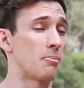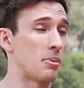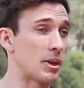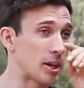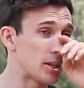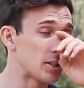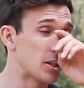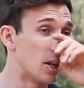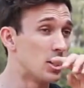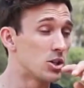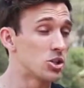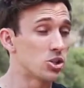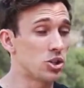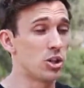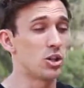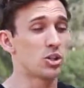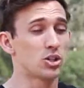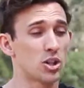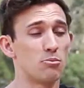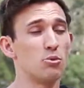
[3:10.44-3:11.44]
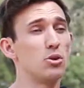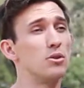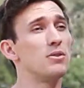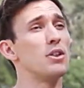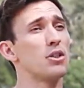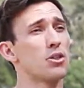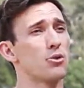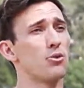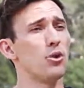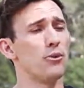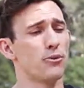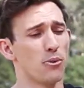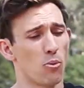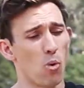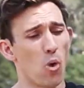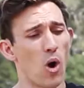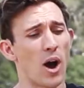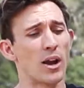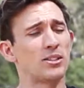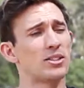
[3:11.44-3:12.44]
because students are moving through from
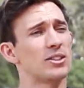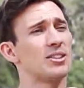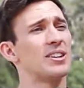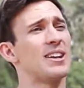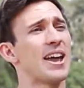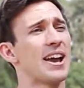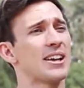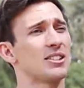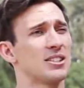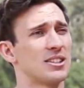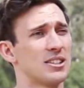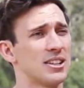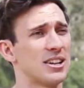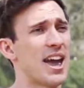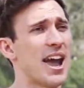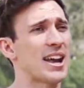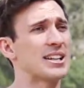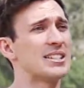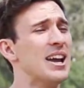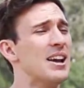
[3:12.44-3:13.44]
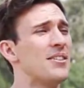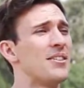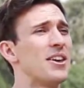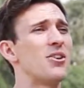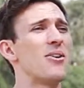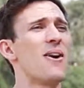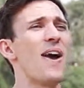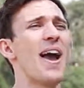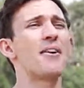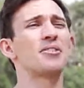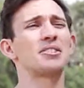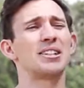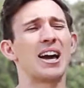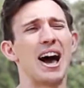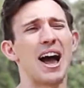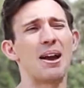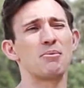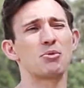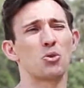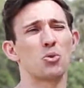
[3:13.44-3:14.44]
one to the next to the next. They don't have
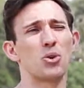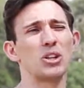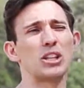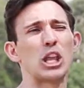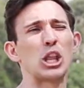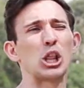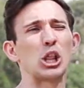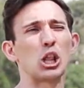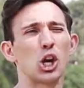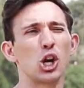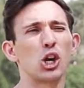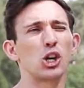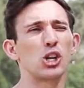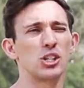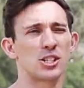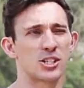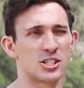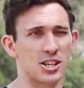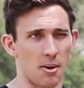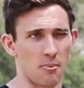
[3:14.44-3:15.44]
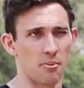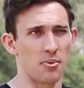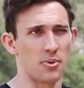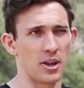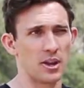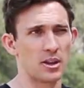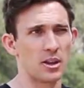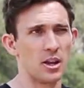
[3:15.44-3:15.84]
time to really learn something.